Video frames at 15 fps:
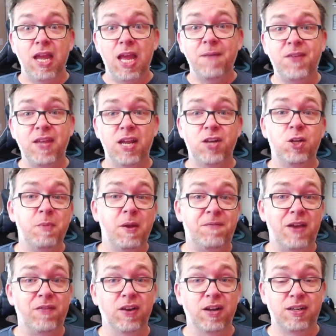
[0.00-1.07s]
If you did, do me a
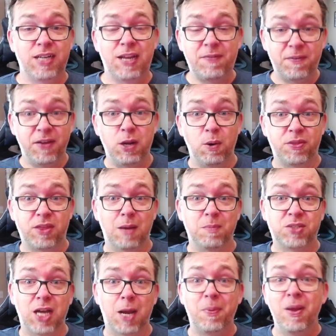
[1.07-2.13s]
favor, give the video a thumbs
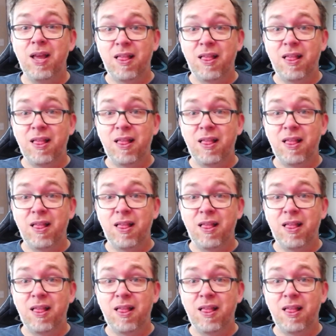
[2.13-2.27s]
up.